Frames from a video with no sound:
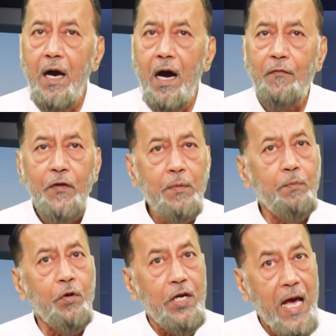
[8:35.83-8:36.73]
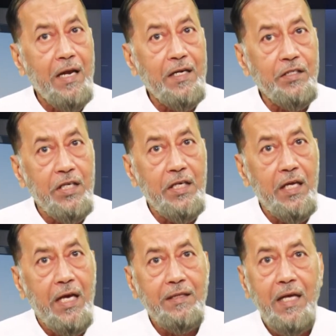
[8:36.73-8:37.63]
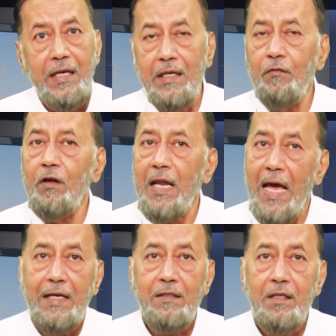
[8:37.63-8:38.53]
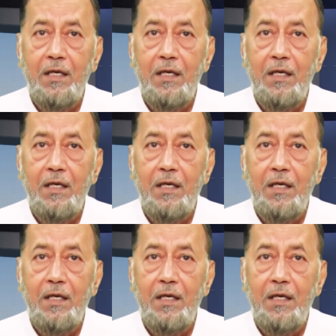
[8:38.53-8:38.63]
of immorality and the evil act.